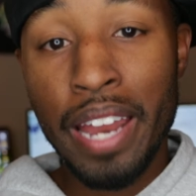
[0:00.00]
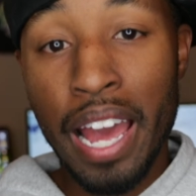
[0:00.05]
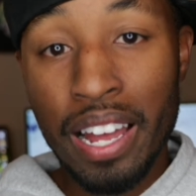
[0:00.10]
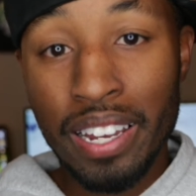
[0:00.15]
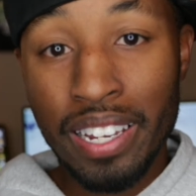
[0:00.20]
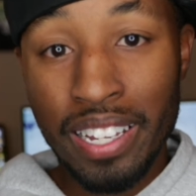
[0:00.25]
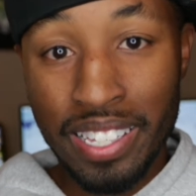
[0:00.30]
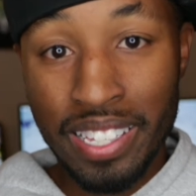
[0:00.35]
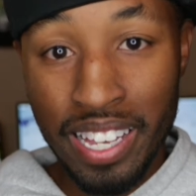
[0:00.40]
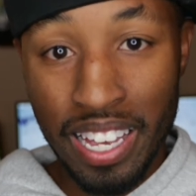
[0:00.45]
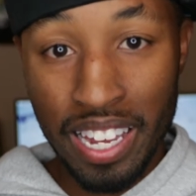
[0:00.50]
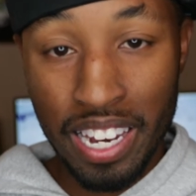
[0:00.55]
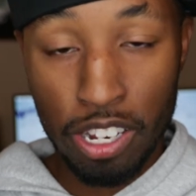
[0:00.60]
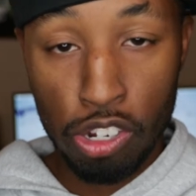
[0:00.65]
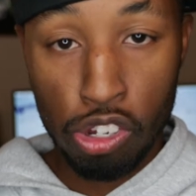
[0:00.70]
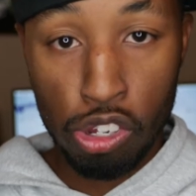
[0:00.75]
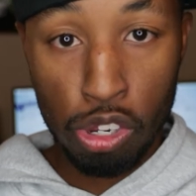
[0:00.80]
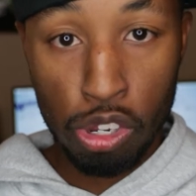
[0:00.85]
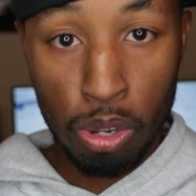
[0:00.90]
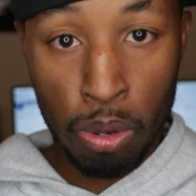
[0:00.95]
now let's get
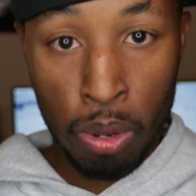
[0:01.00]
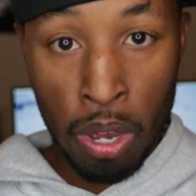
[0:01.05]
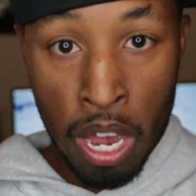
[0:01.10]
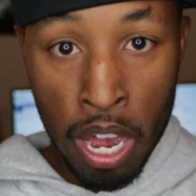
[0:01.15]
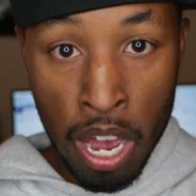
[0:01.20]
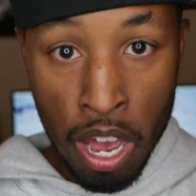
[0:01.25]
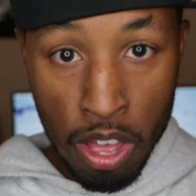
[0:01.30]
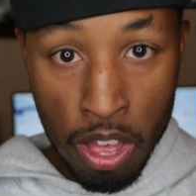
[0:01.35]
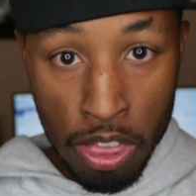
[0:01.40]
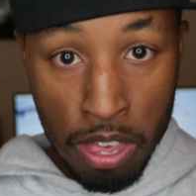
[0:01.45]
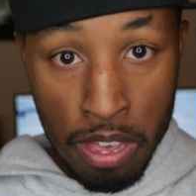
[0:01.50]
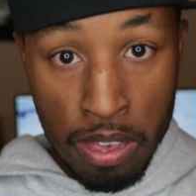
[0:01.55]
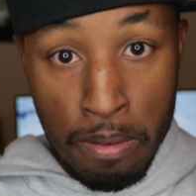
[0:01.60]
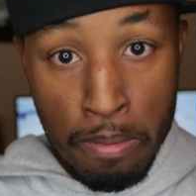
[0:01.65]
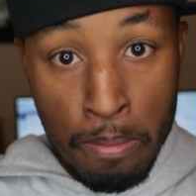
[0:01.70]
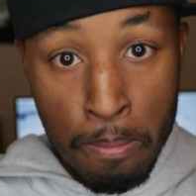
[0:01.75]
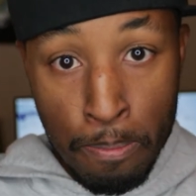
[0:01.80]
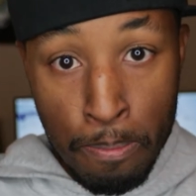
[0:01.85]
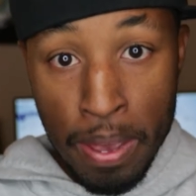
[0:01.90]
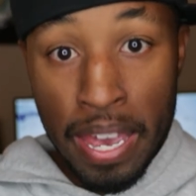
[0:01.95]
into the
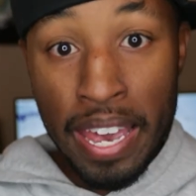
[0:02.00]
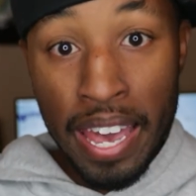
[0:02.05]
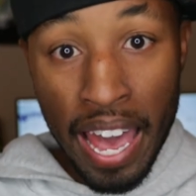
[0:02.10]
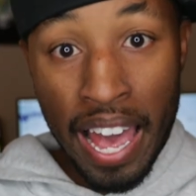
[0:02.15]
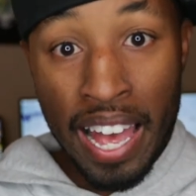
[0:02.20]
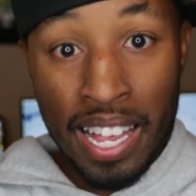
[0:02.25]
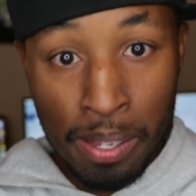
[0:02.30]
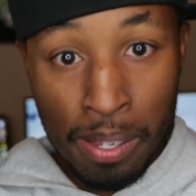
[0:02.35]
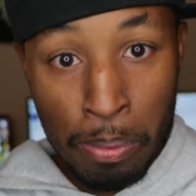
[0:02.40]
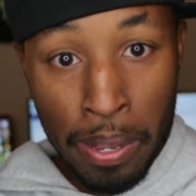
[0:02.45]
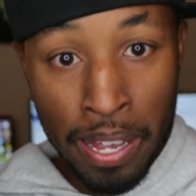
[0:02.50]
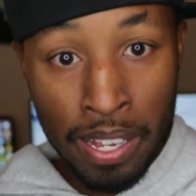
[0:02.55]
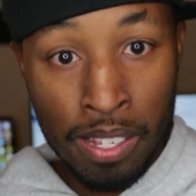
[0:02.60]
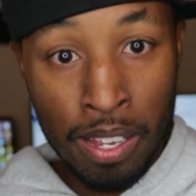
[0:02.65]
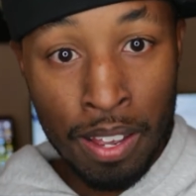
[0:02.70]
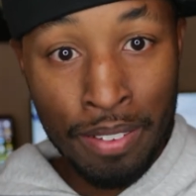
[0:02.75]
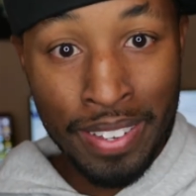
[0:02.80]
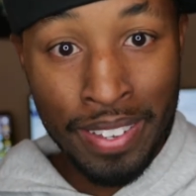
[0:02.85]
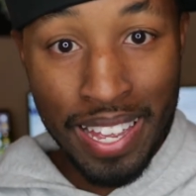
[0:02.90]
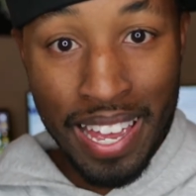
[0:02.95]
big aspect
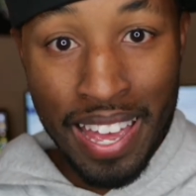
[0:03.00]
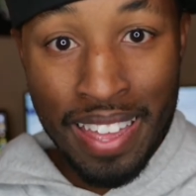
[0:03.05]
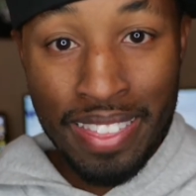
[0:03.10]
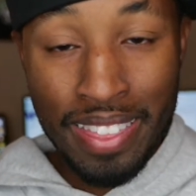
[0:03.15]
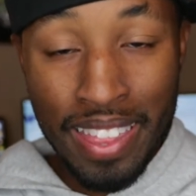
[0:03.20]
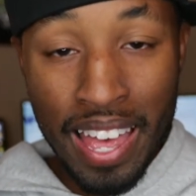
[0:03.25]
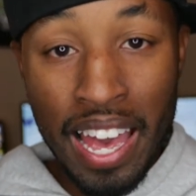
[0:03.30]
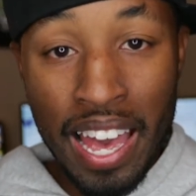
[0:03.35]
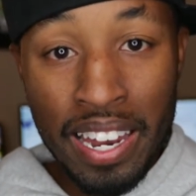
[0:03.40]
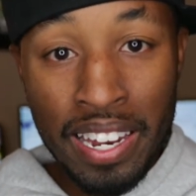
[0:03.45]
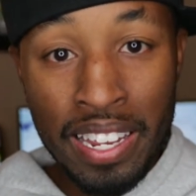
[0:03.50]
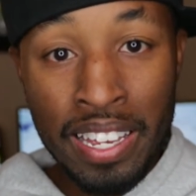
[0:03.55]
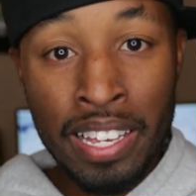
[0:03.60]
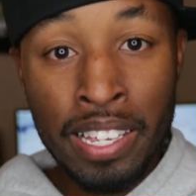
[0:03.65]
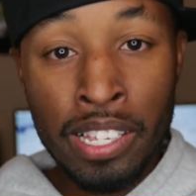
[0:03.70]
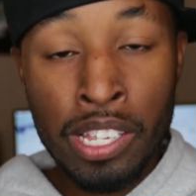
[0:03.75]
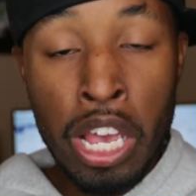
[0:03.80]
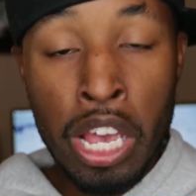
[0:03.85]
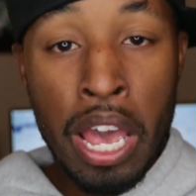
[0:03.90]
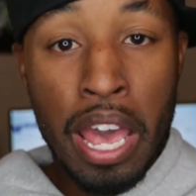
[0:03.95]
of it, and that
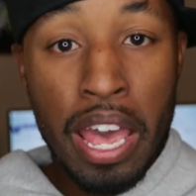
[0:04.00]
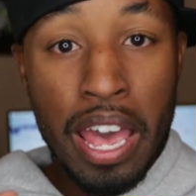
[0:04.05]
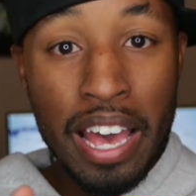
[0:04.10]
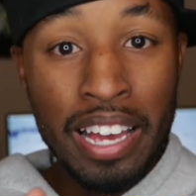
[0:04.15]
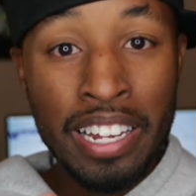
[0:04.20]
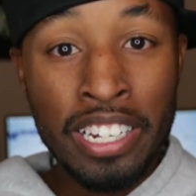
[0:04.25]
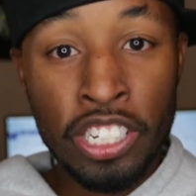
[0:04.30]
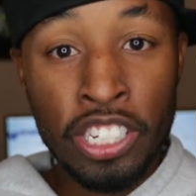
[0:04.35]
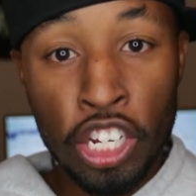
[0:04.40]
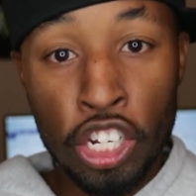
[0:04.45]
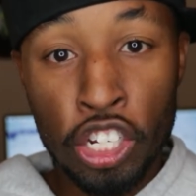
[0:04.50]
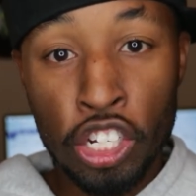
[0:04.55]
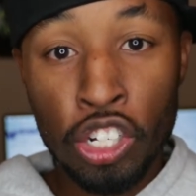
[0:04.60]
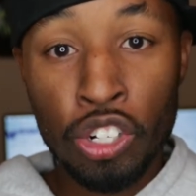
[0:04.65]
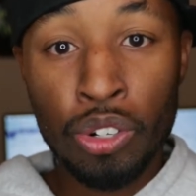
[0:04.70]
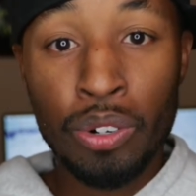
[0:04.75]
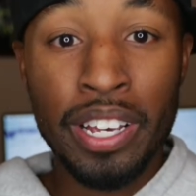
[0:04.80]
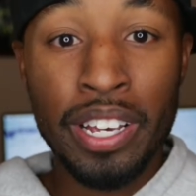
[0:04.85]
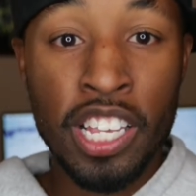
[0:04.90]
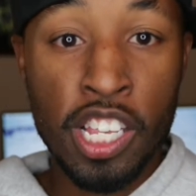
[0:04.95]
is
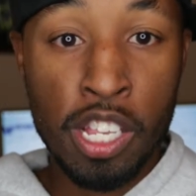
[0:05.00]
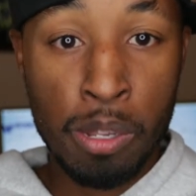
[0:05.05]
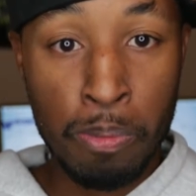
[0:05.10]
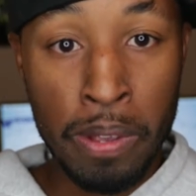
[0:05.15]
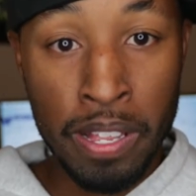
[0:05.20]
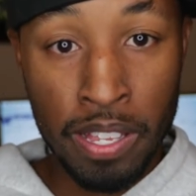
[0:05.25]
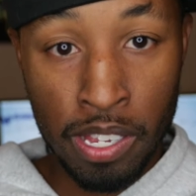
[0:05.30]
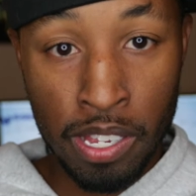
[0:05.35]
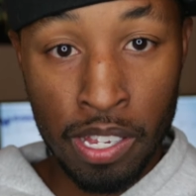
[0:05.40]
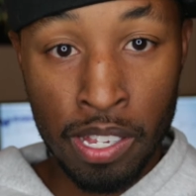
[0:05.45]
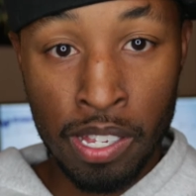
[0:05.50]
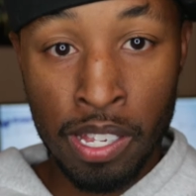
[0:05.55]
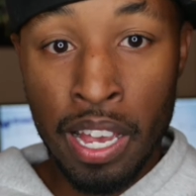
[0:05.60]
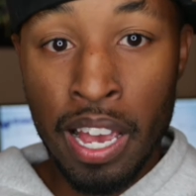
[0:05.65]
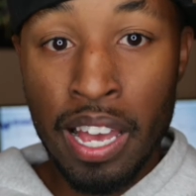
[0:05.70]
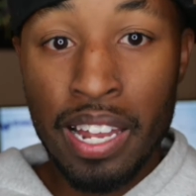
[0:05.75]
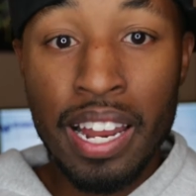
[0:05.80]
additional expenses.